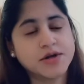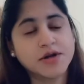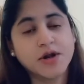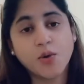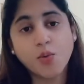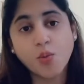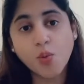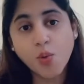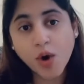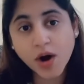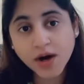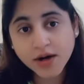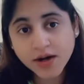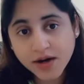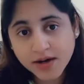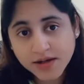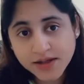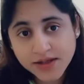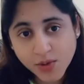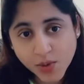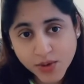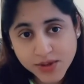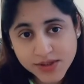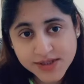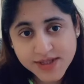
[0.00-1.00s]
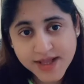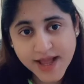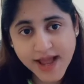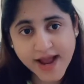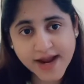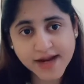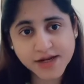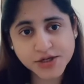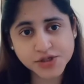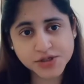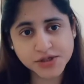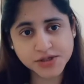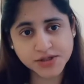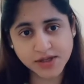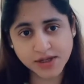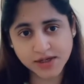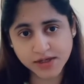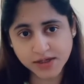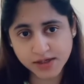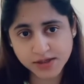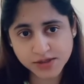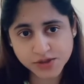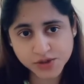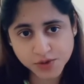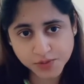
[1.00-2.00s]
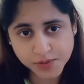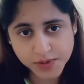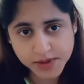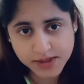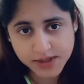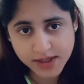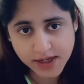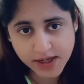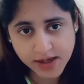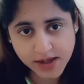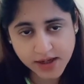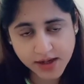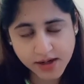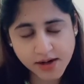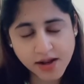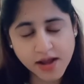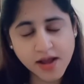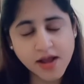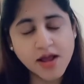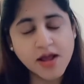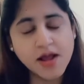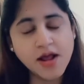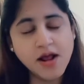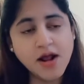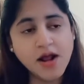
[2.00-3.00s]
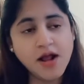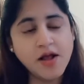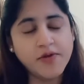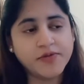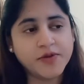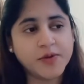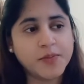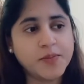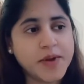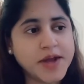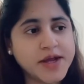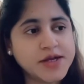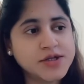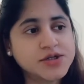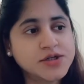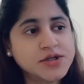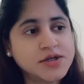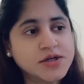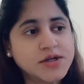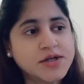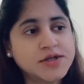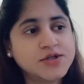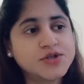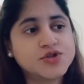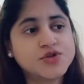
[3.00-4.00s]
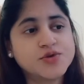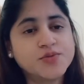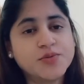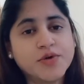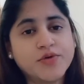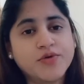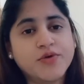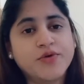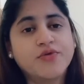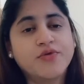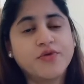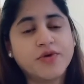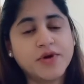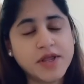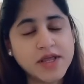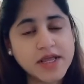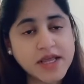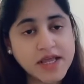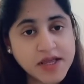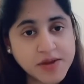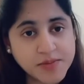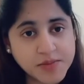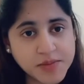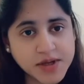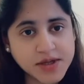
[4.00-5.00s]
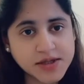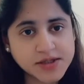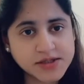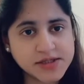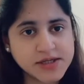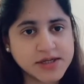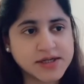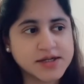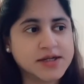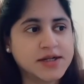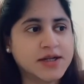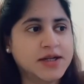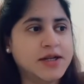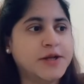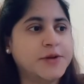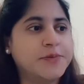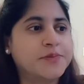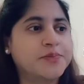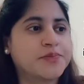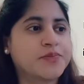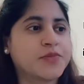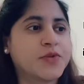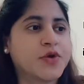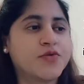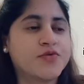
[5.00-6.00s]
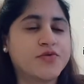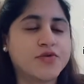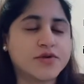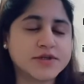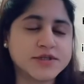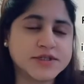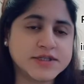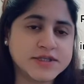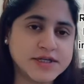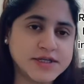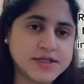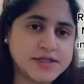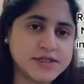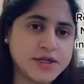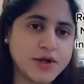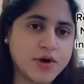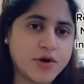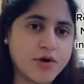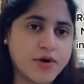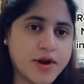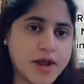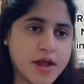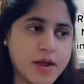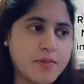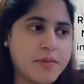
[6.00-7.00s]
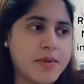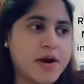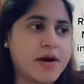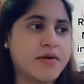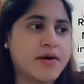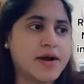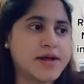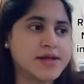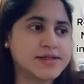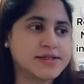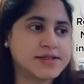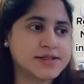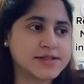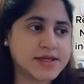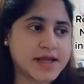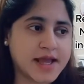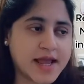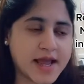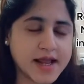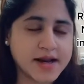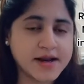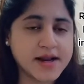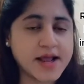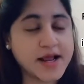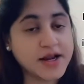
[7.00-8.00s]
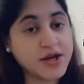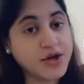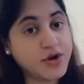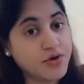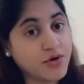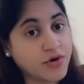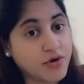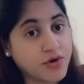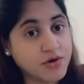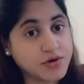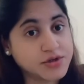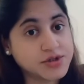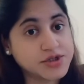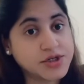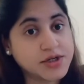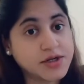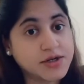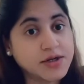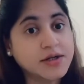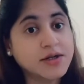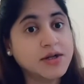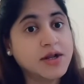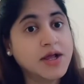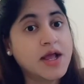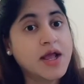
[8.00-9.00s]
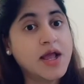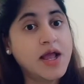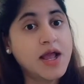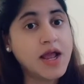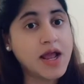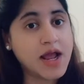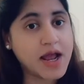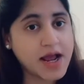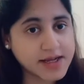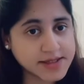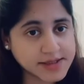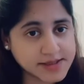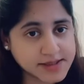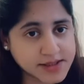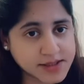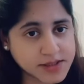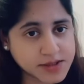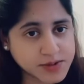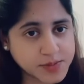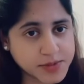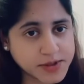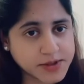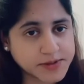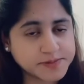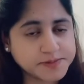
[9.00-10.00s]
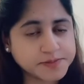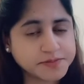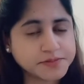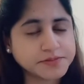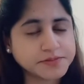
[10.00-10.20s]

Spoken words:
Now, what is the action that needs to be taken? The patient needs to be referred immediately for CT or MRI scan and neurological assessment.